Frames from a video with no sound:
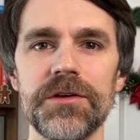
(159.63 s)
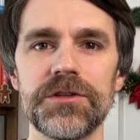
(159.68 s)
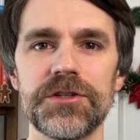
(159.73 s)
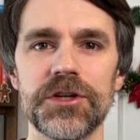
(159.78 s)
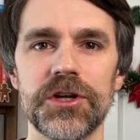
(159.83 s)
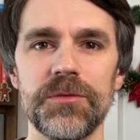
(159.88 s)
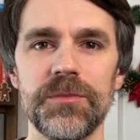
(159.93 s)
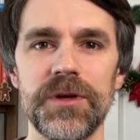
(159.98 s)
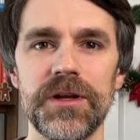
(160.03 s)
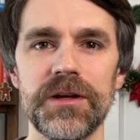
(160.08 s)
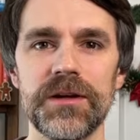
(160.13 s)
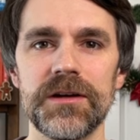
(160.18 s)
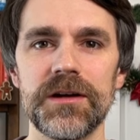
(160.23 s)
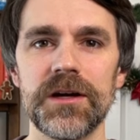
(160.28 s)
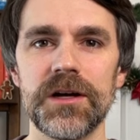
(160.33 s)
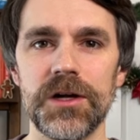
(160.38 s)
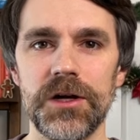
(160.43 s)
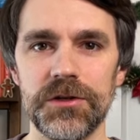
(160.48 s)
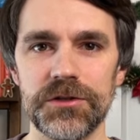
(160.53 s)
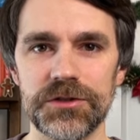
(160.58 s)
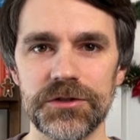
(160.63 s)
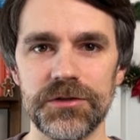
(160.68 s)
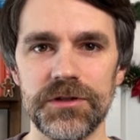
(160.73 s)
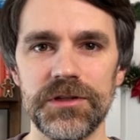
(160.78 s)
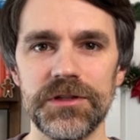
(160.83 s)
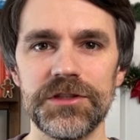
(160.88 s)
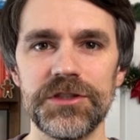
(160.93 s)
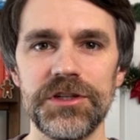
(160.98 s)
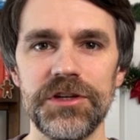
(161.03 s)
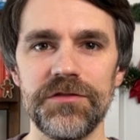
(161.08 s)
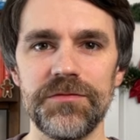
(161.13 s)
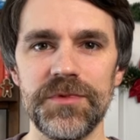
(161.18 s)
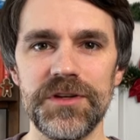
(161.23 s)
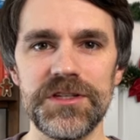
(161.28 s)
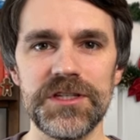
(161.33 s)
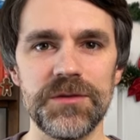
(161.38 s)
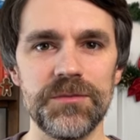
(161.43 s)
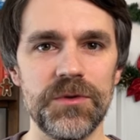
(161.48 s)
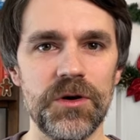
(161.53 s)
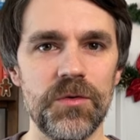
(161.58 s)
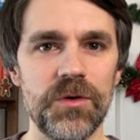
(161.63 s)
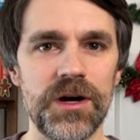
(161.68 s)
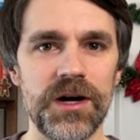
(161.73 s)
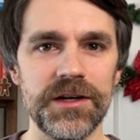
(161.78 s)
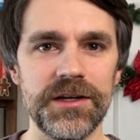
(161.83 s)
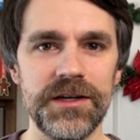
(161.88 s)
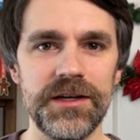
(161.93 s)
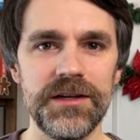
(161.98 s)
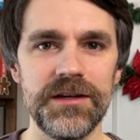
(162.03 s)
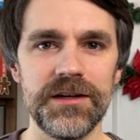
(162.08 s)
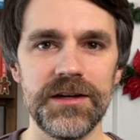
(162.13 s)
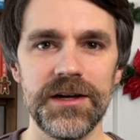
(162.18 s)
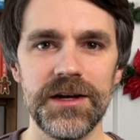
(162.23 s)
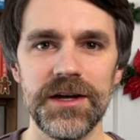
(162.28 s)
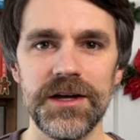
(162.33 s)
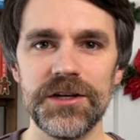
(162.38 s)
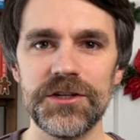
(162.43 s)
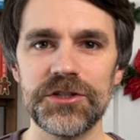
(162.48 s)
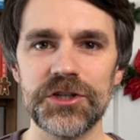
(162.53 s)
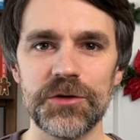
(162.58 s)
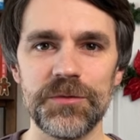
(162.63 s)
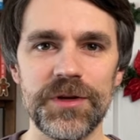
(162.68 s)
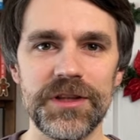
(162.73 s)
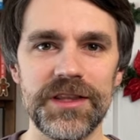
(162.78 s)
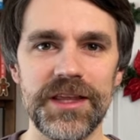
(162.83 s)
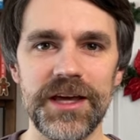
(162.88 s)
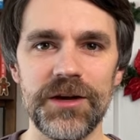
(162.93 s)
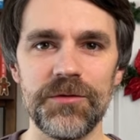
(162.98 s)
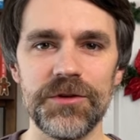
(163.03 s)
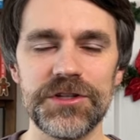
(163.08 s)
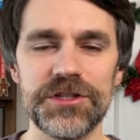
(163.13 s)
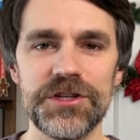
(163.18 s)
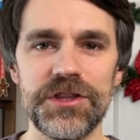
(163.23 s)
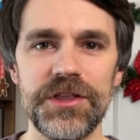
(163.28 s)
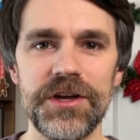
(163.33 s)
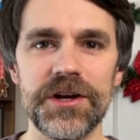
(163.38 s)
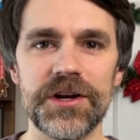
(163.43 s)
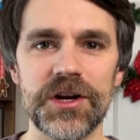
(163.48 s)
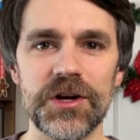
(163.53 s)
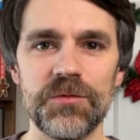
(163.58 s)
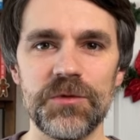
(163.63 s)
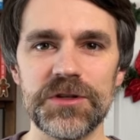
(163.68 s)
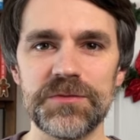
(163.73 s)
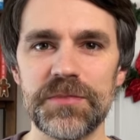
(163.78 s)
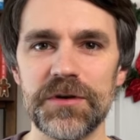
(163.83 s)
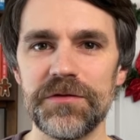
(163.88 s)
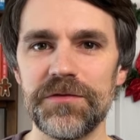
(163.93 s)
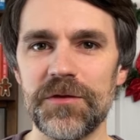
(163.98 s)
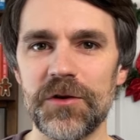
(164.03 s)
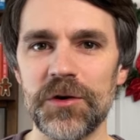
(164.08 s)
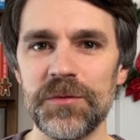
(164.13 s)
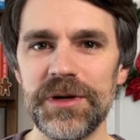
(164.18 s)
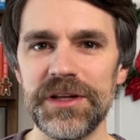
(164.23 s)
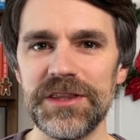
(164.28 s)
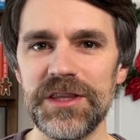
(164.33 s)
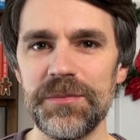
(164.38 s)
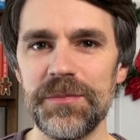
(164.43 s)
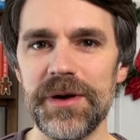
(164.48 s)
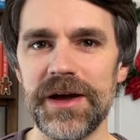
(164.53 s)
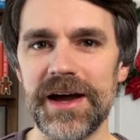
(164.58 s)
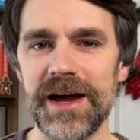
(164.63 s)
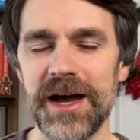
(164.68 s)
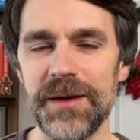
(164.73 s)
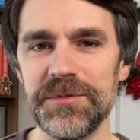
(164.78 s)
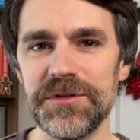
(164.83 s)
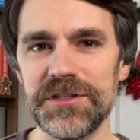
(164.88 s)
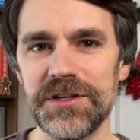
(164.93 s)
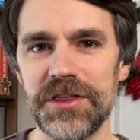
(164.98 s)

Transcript: German cultural achievements in Milwaukee. German language theater was performed at the Pabst